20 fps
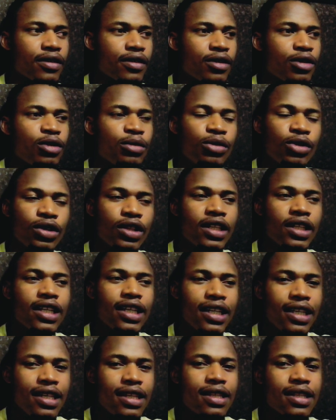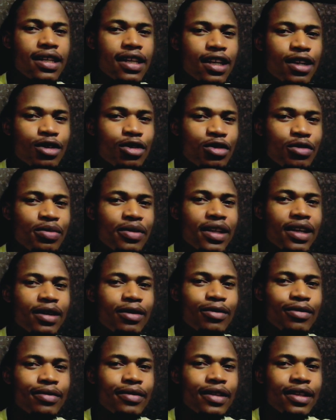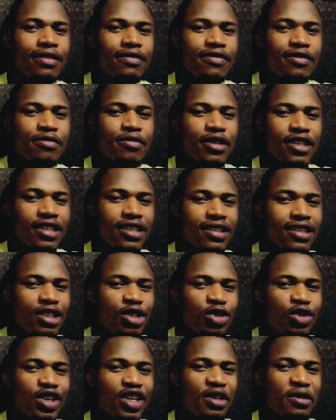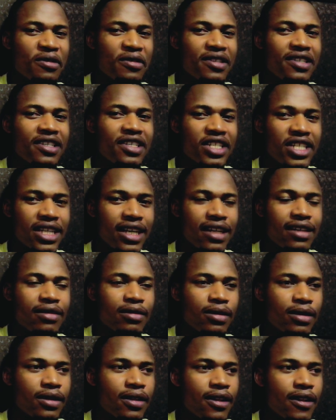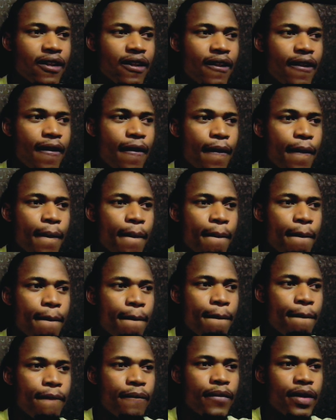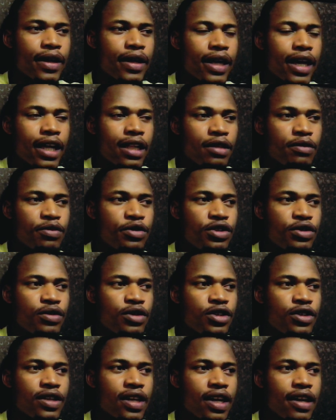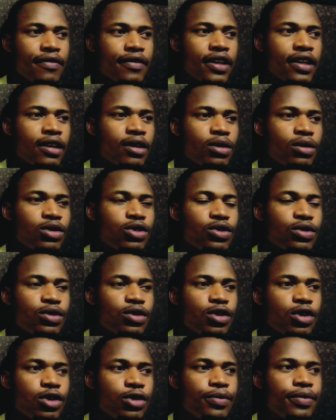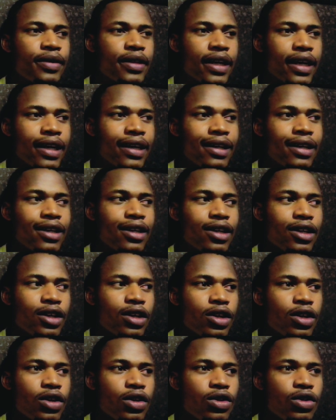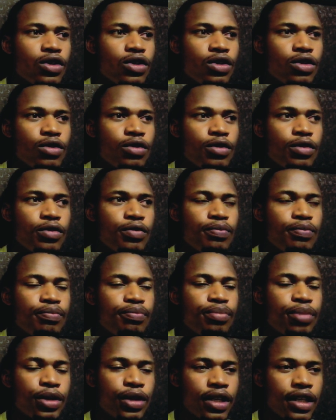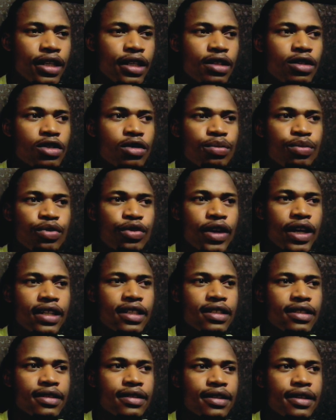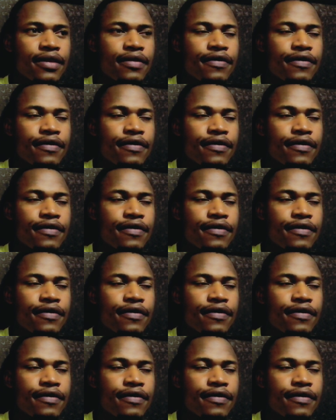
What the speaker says: more than anything, I hope that the information that you get on this channel, it helps you in your life. And I also hope that you put it into practice.